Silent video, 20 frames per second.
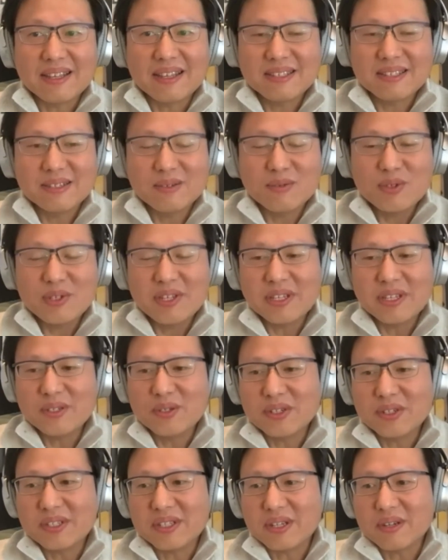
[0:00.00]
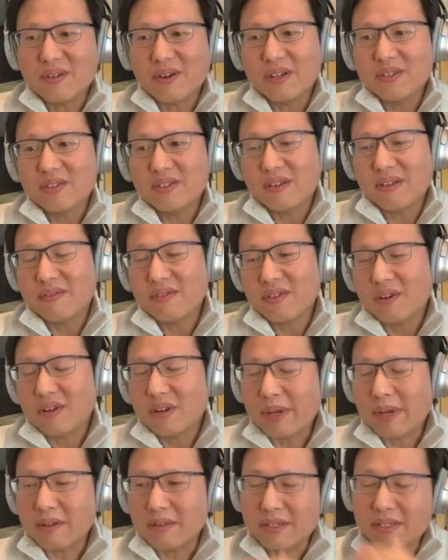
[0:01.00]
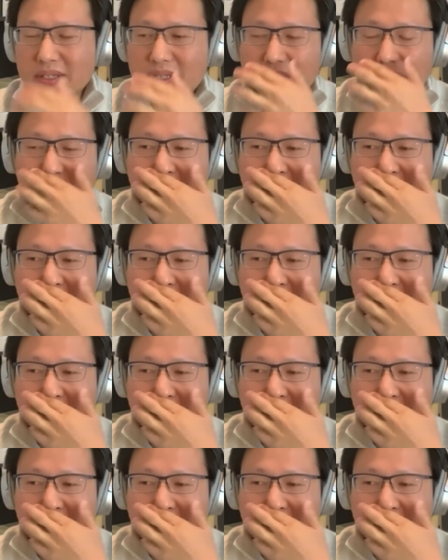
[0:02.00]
really interesting question. I've thought about this.